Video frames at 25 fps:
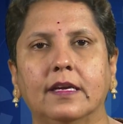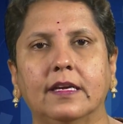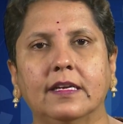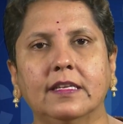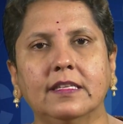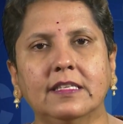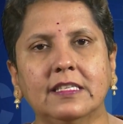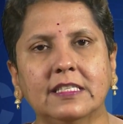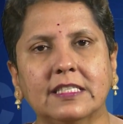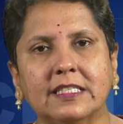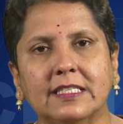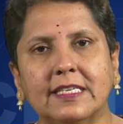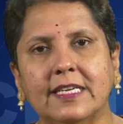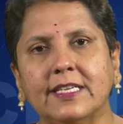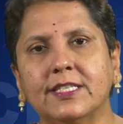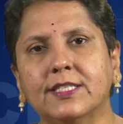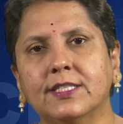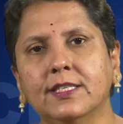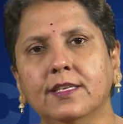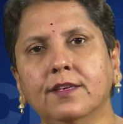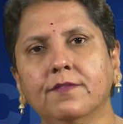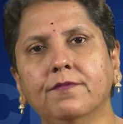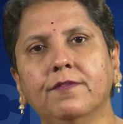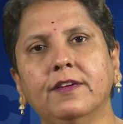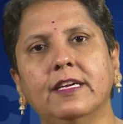In this
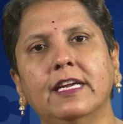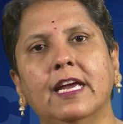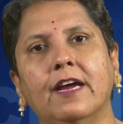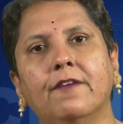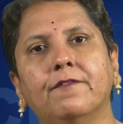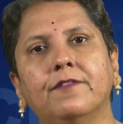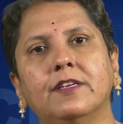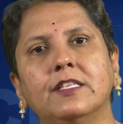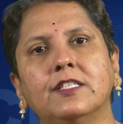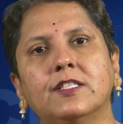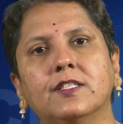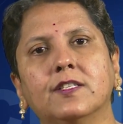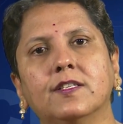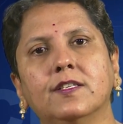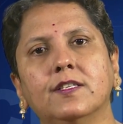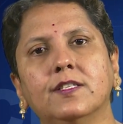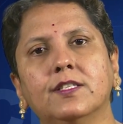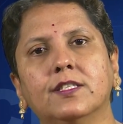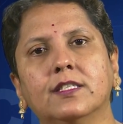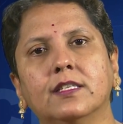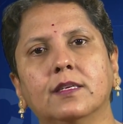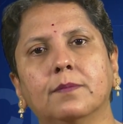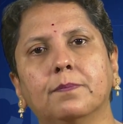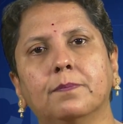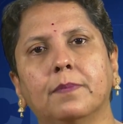lesson, we have
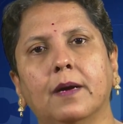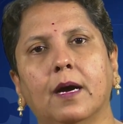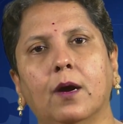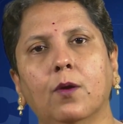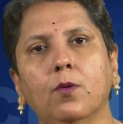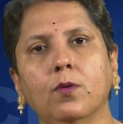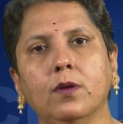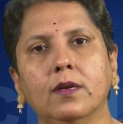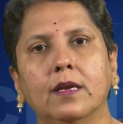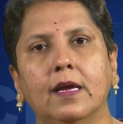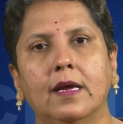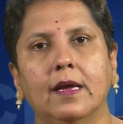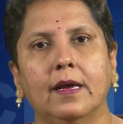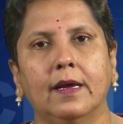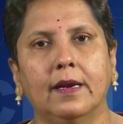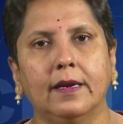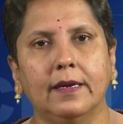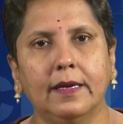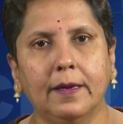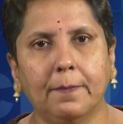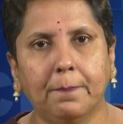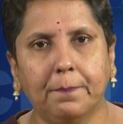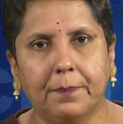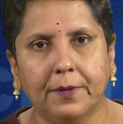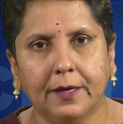discussed about
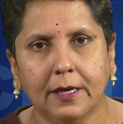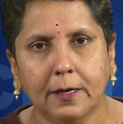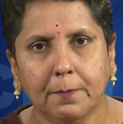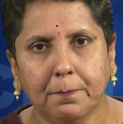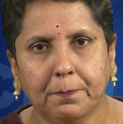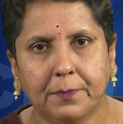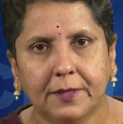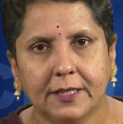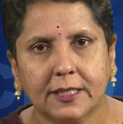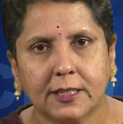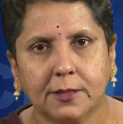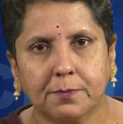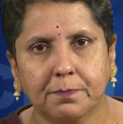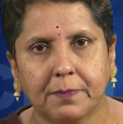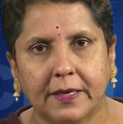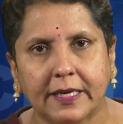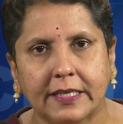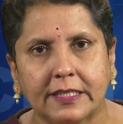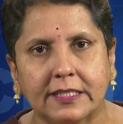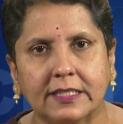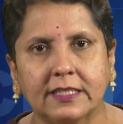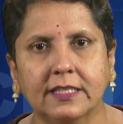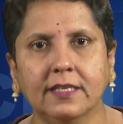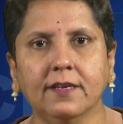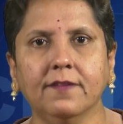liberal
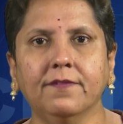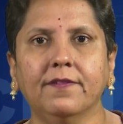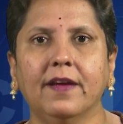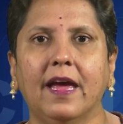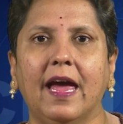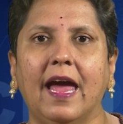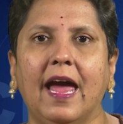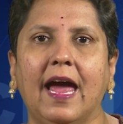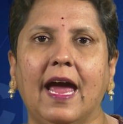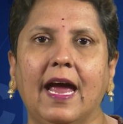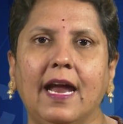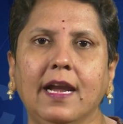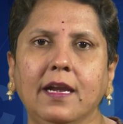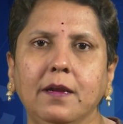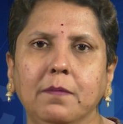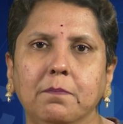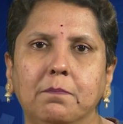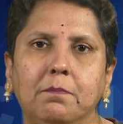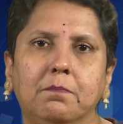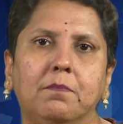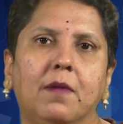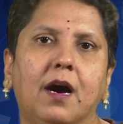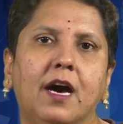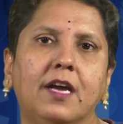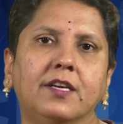perspective and
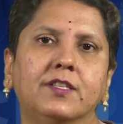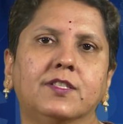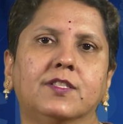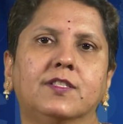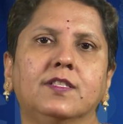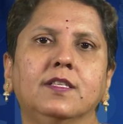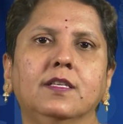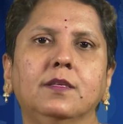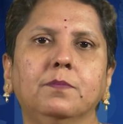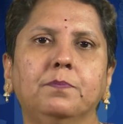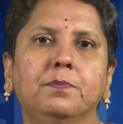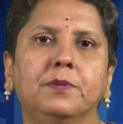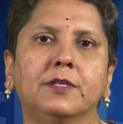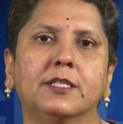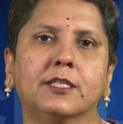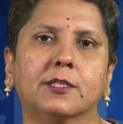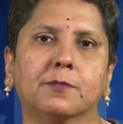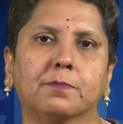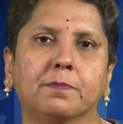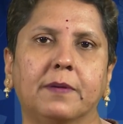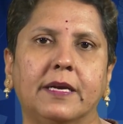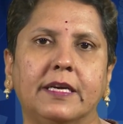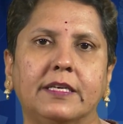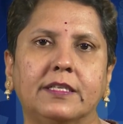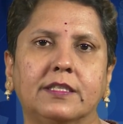Marxian
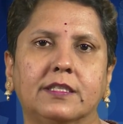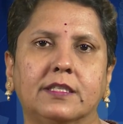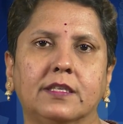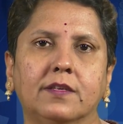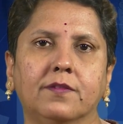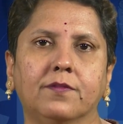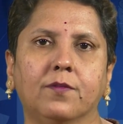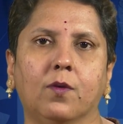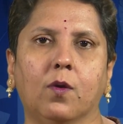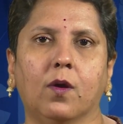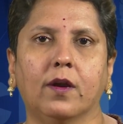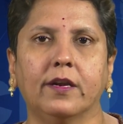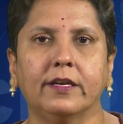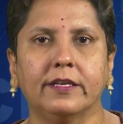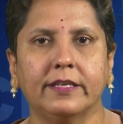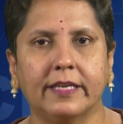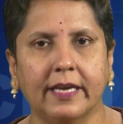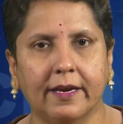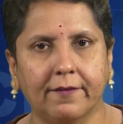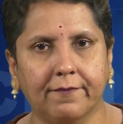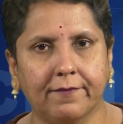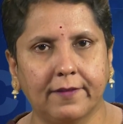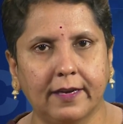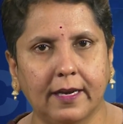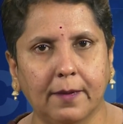perspective on
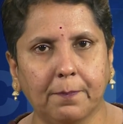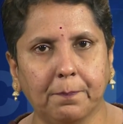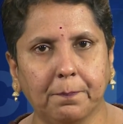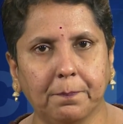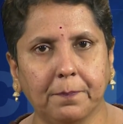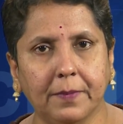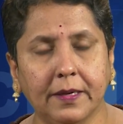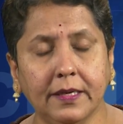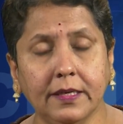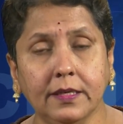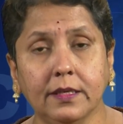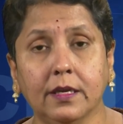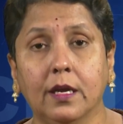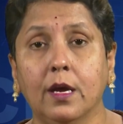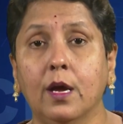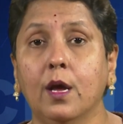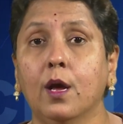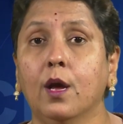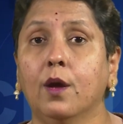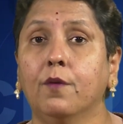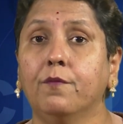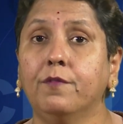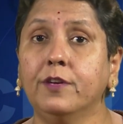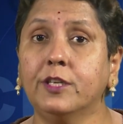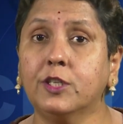development,
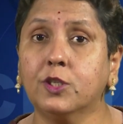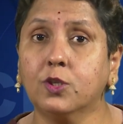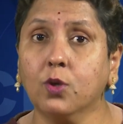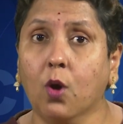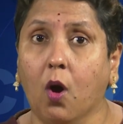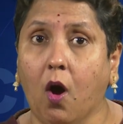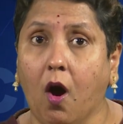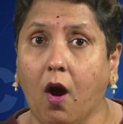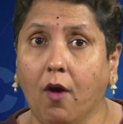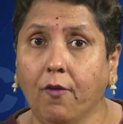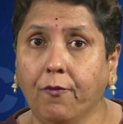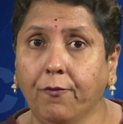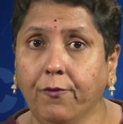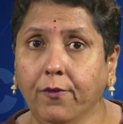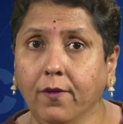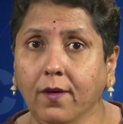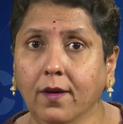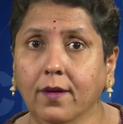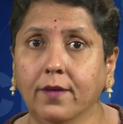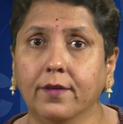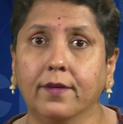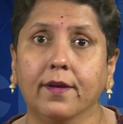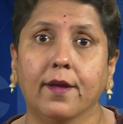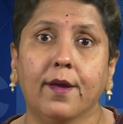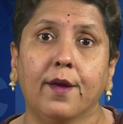which
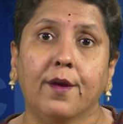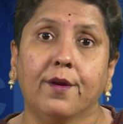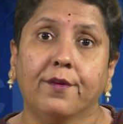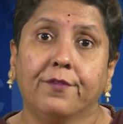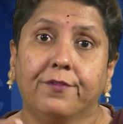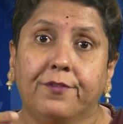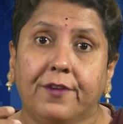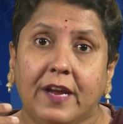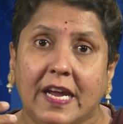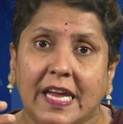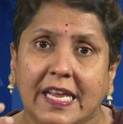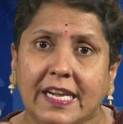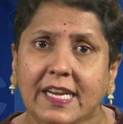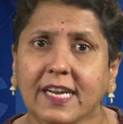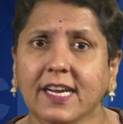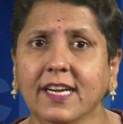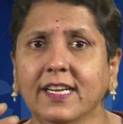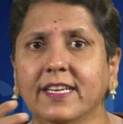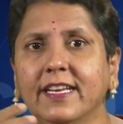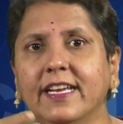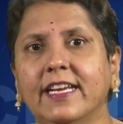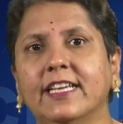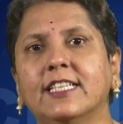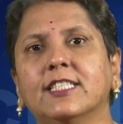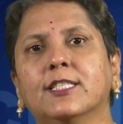offer
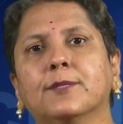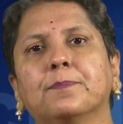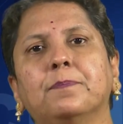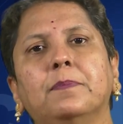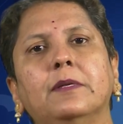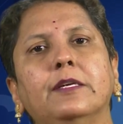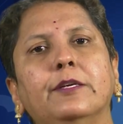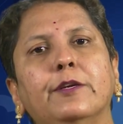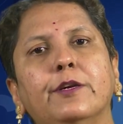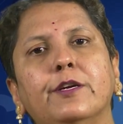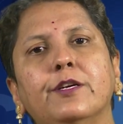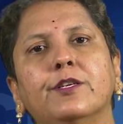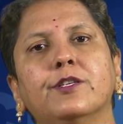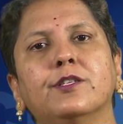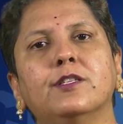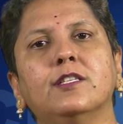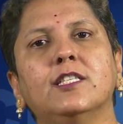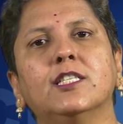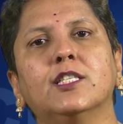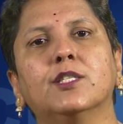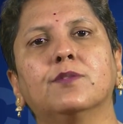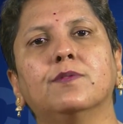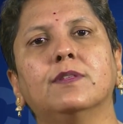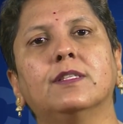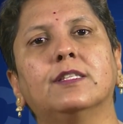varied
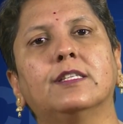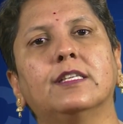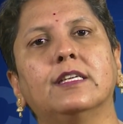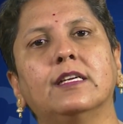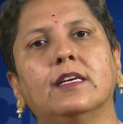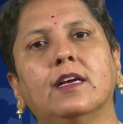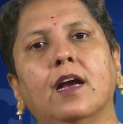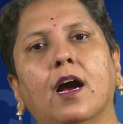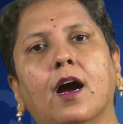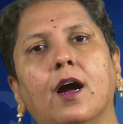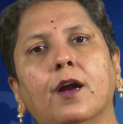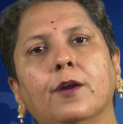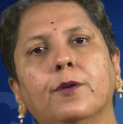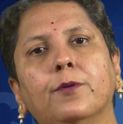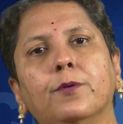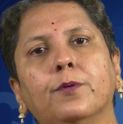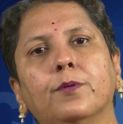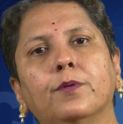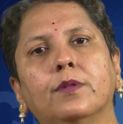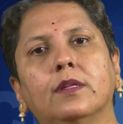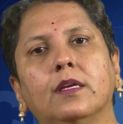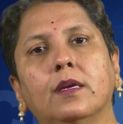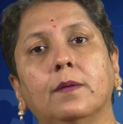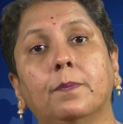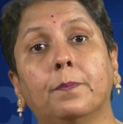explanations with regard
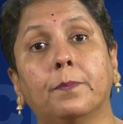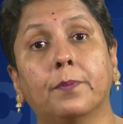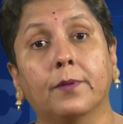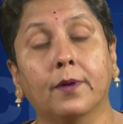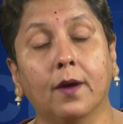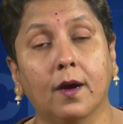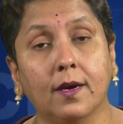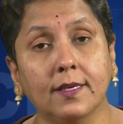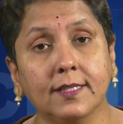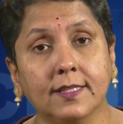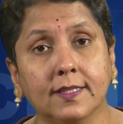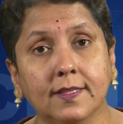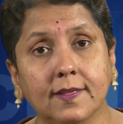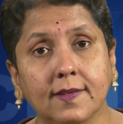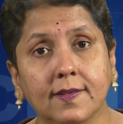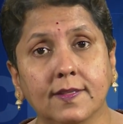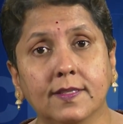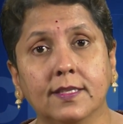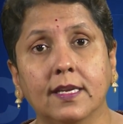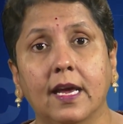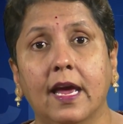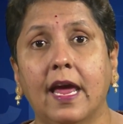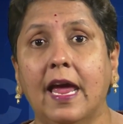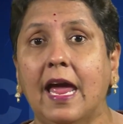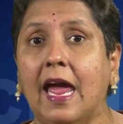to the
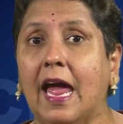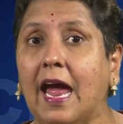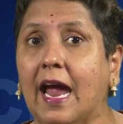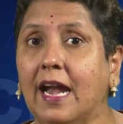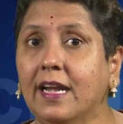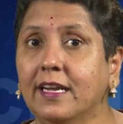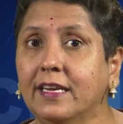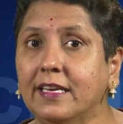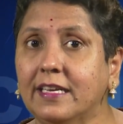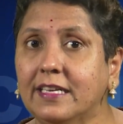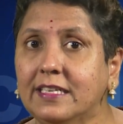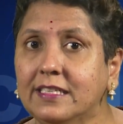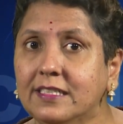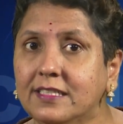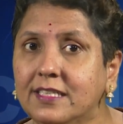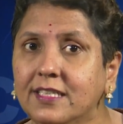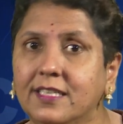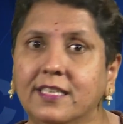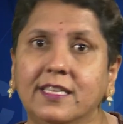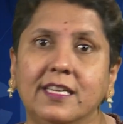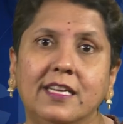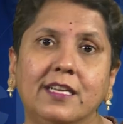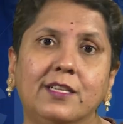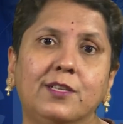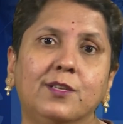process and
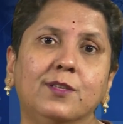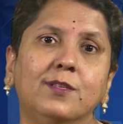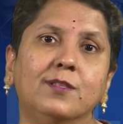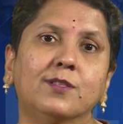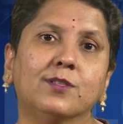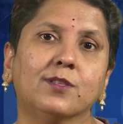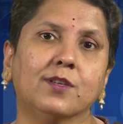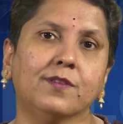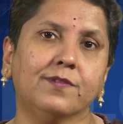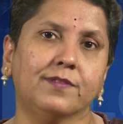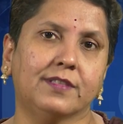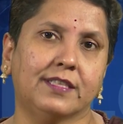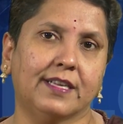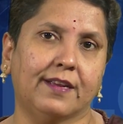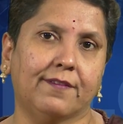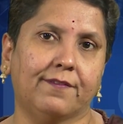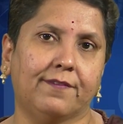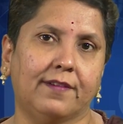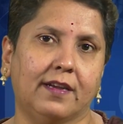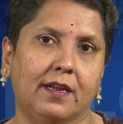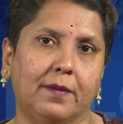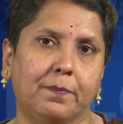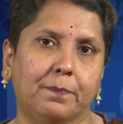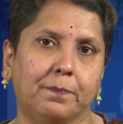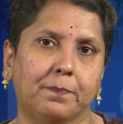indicators of
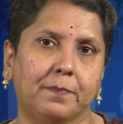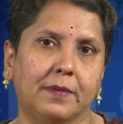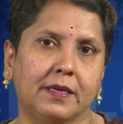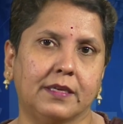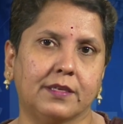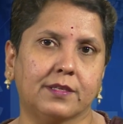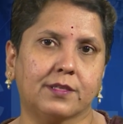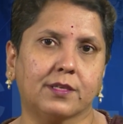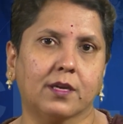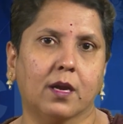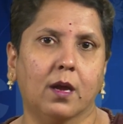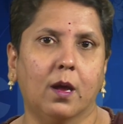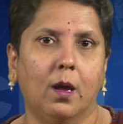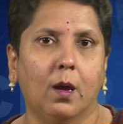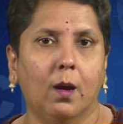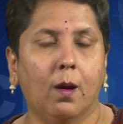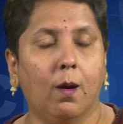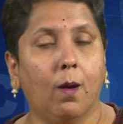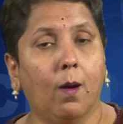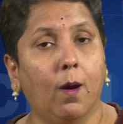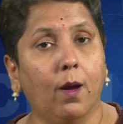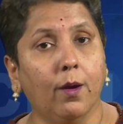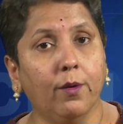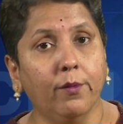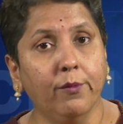development.
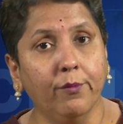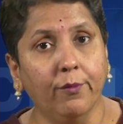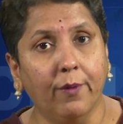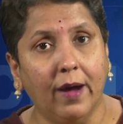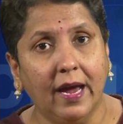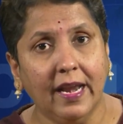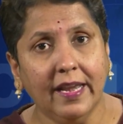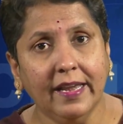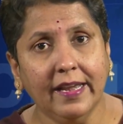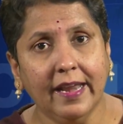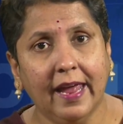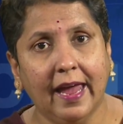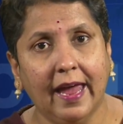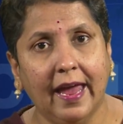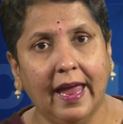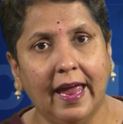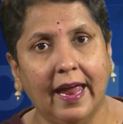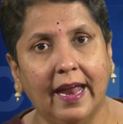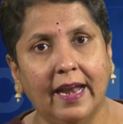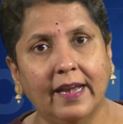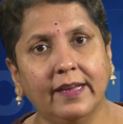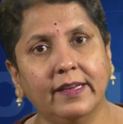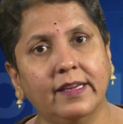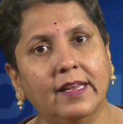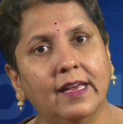On one
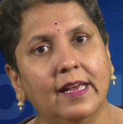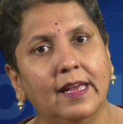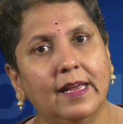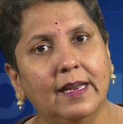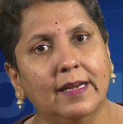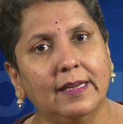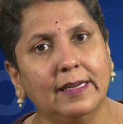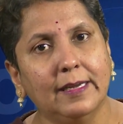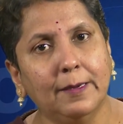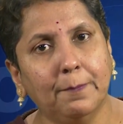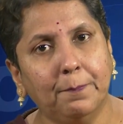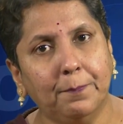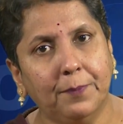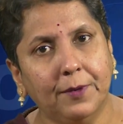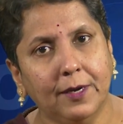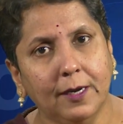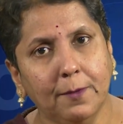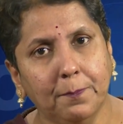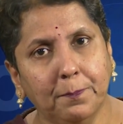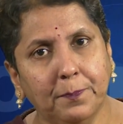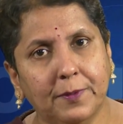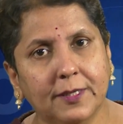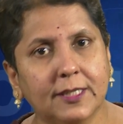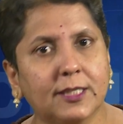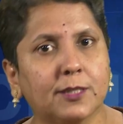hand,
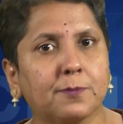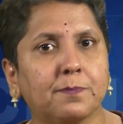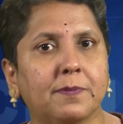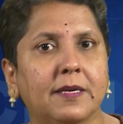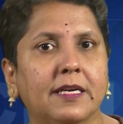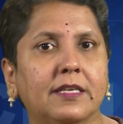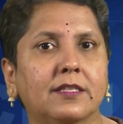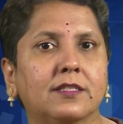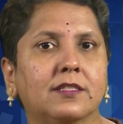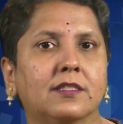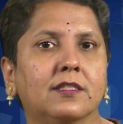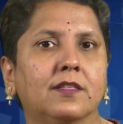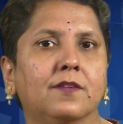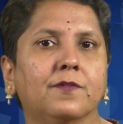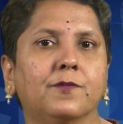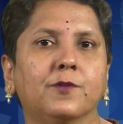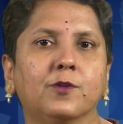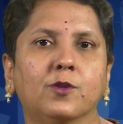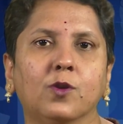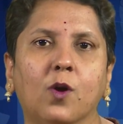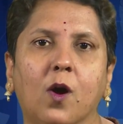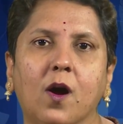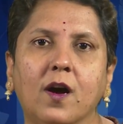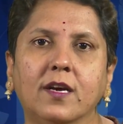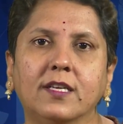liberal
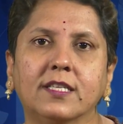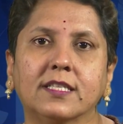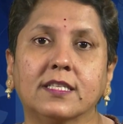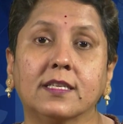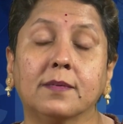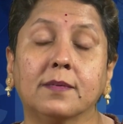perspective talks